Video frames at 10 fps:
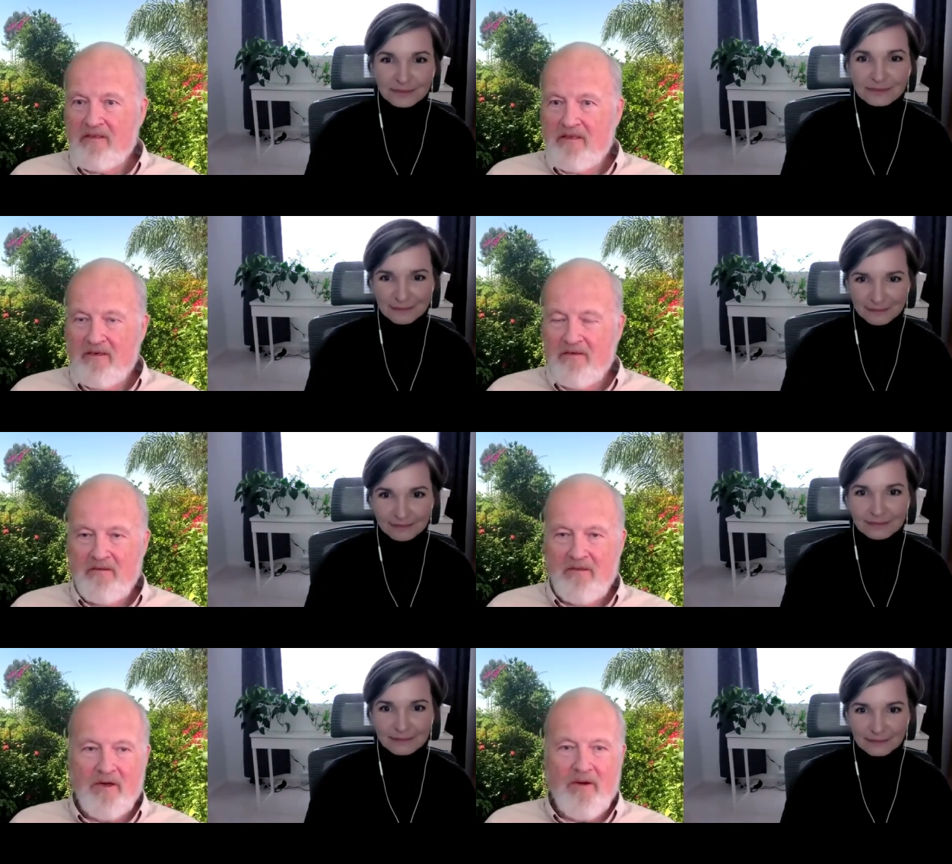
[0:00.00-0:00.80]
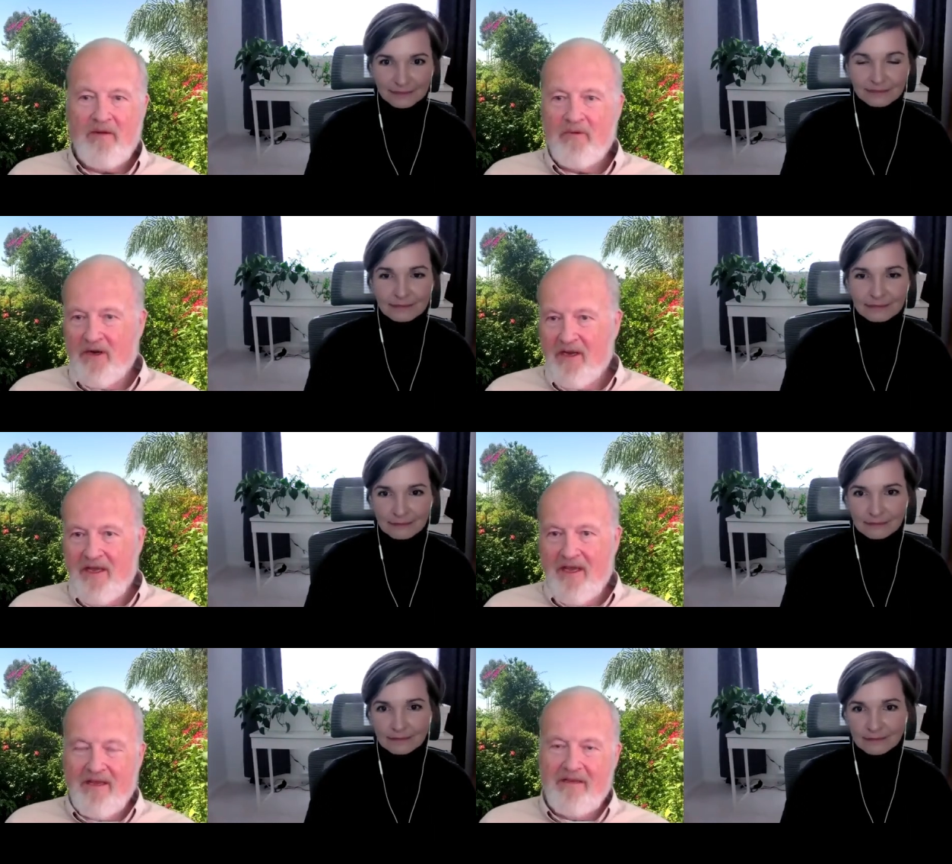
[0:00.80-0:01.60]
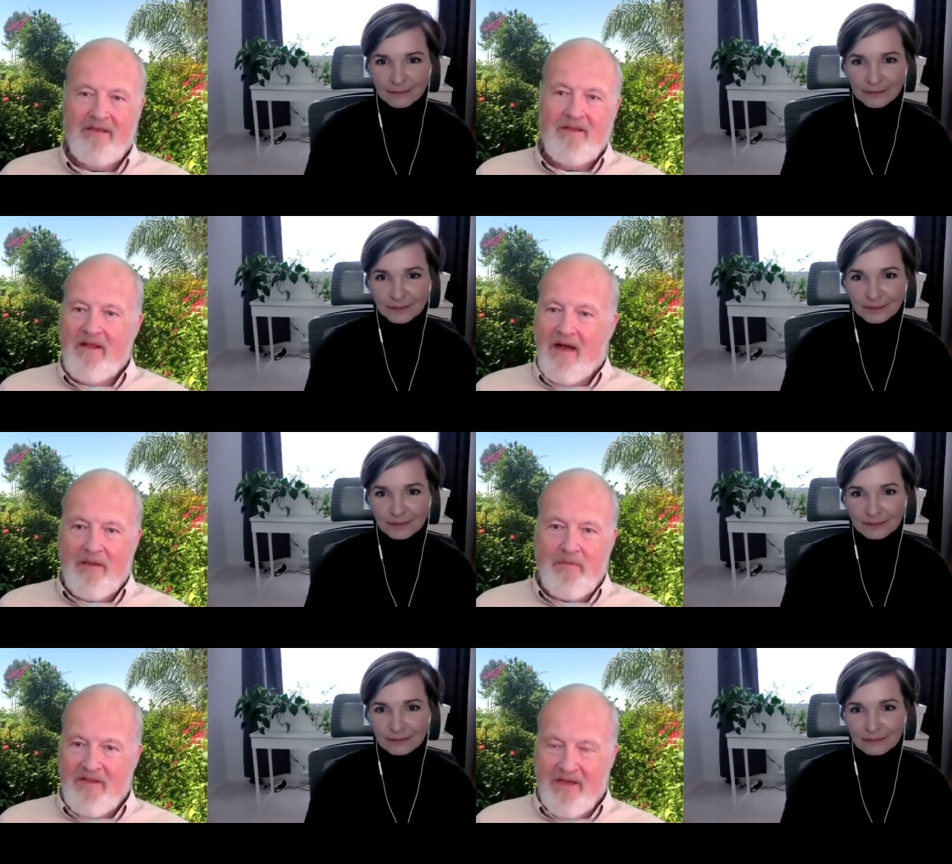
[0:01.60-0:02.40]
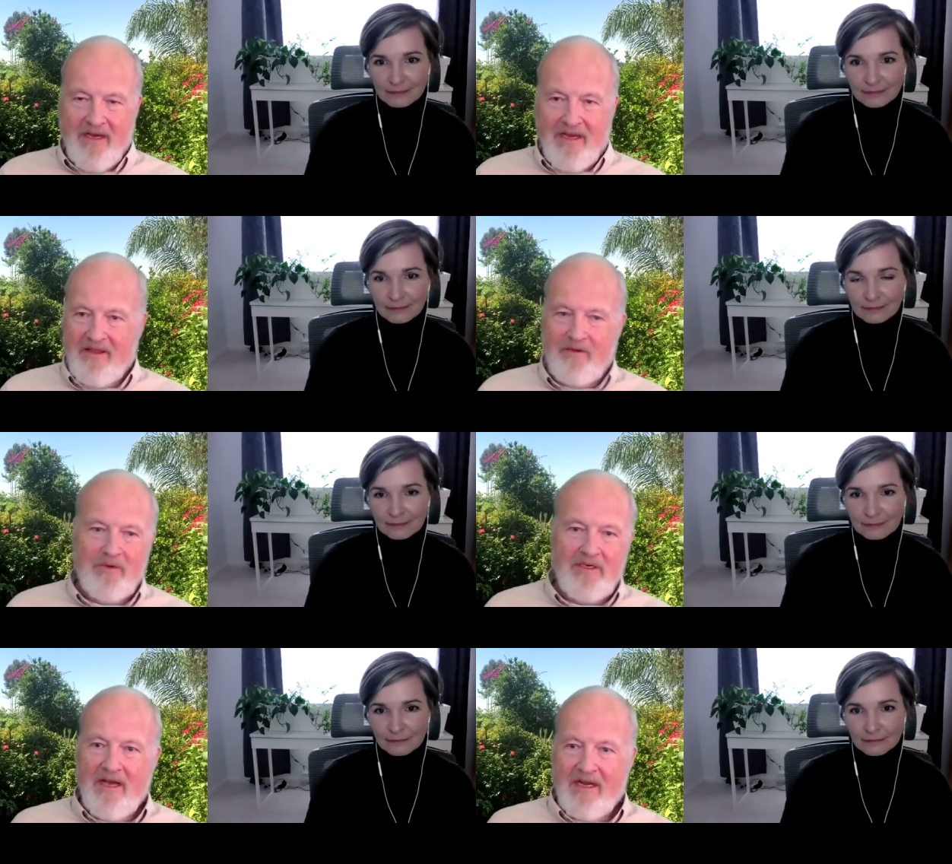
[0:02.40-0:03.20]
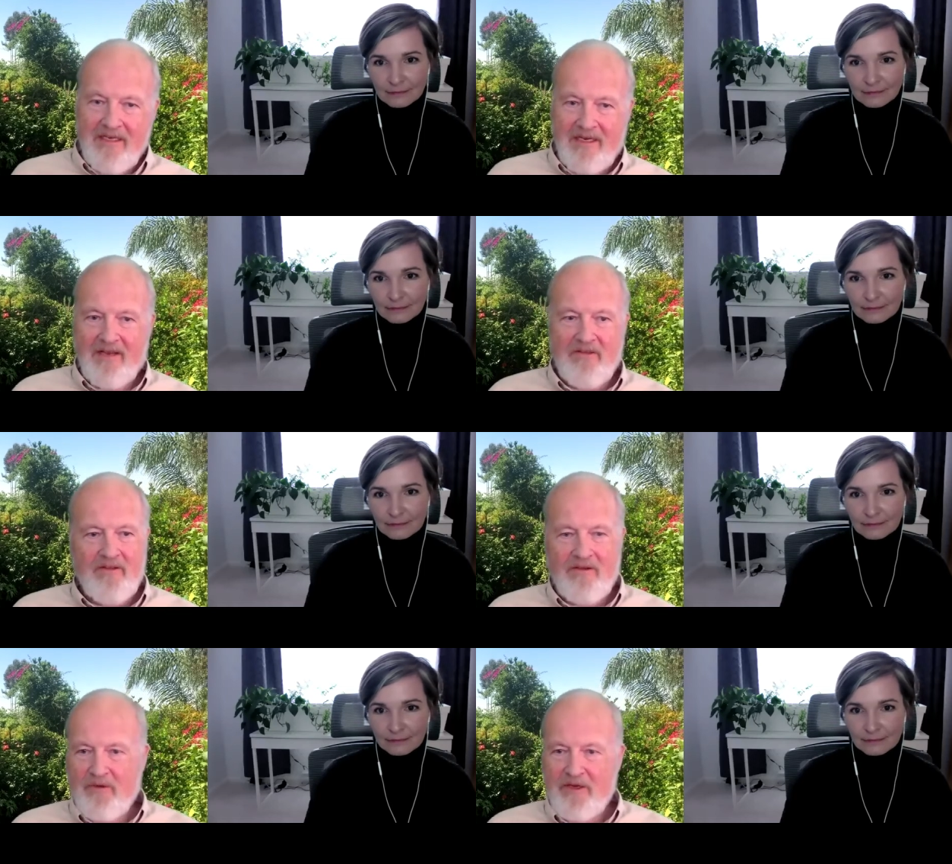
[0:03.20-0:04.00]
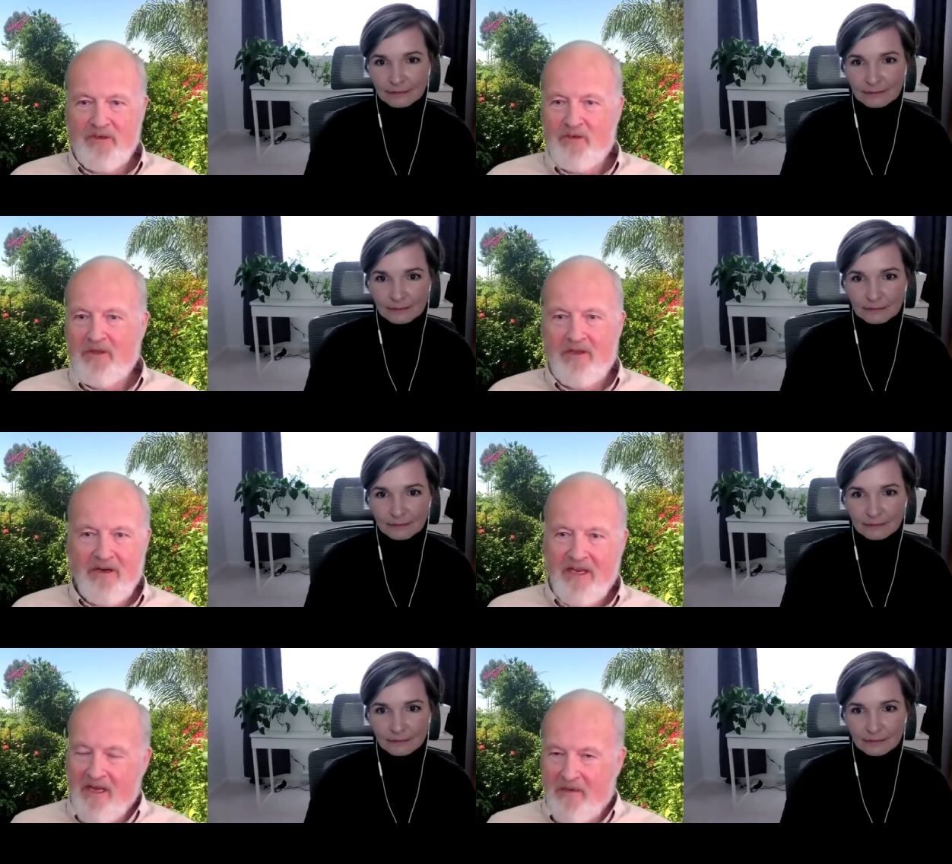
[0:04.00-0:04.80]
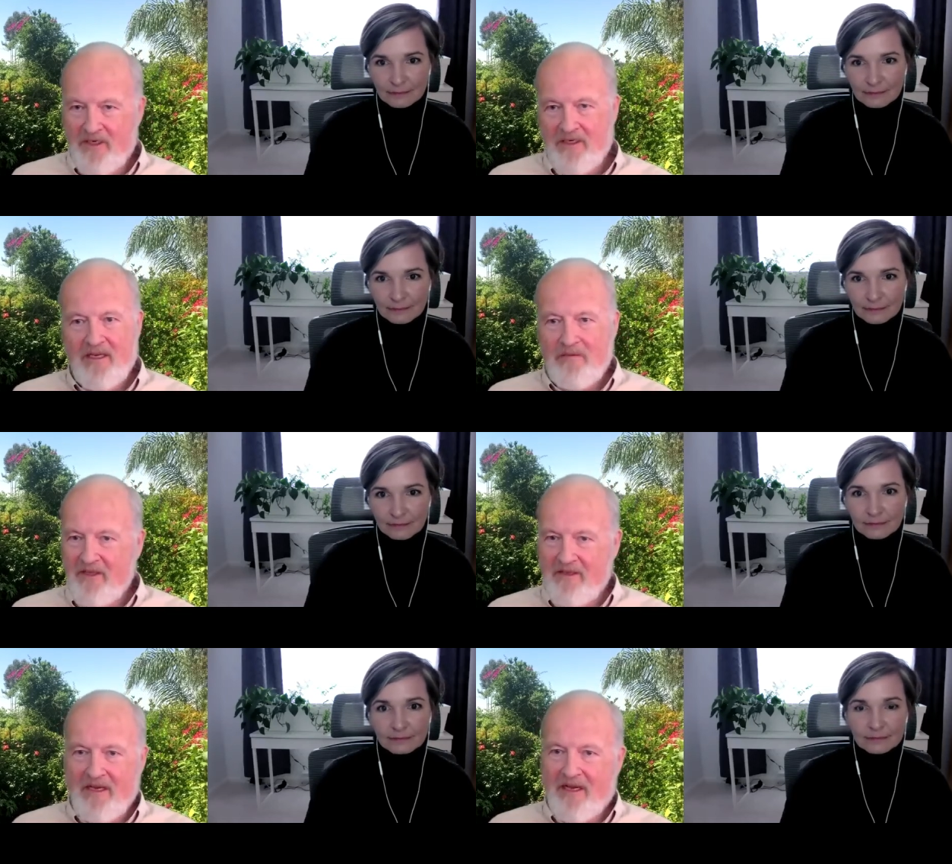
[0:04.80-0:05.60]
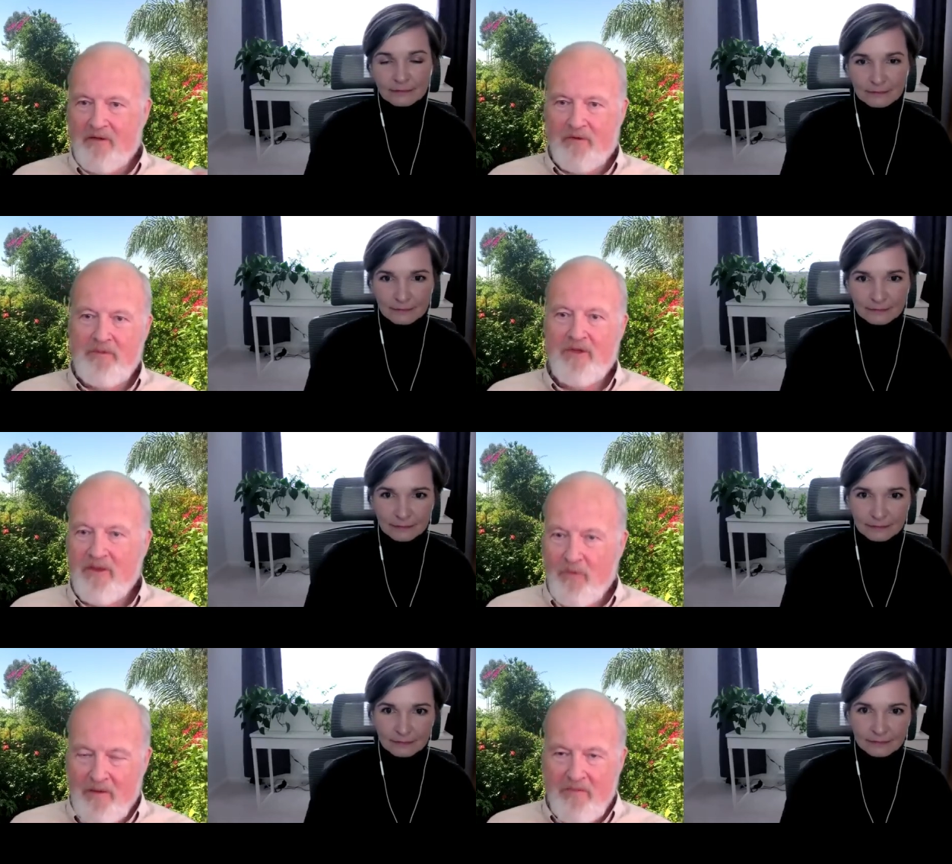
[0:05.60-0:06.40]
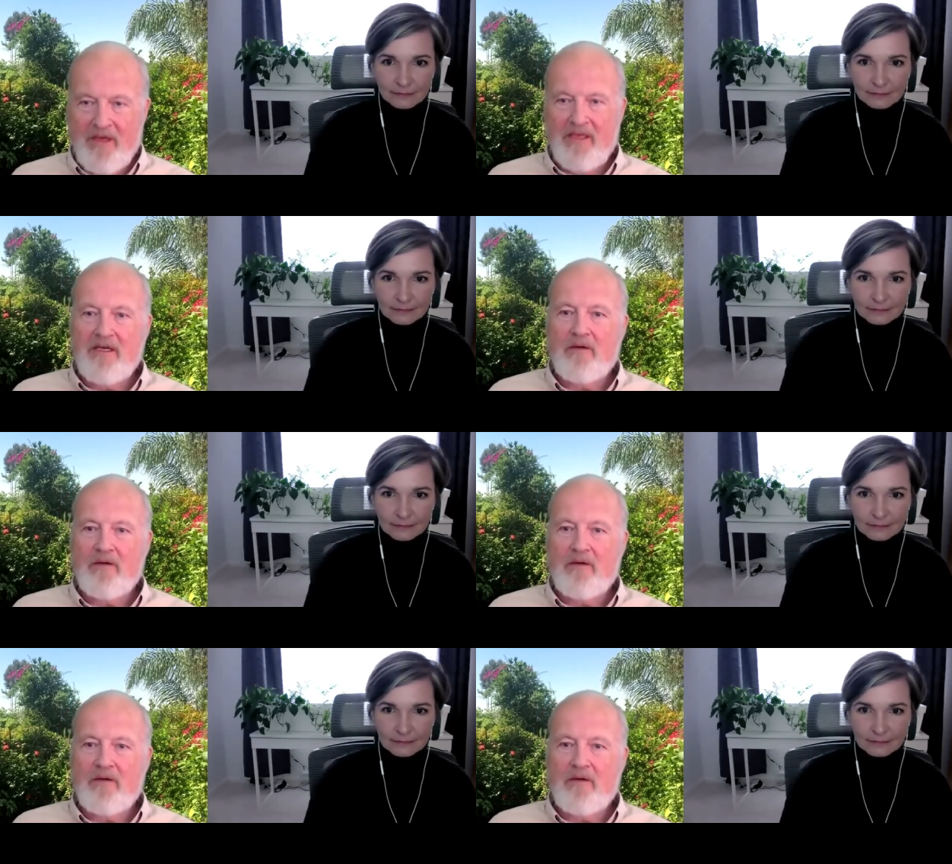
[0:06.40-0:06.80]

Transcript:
Speaker 1: You know, the grant work I had, I'd be the guy that would knock together the reusable learning objects. I'd be the guy that would build the web page.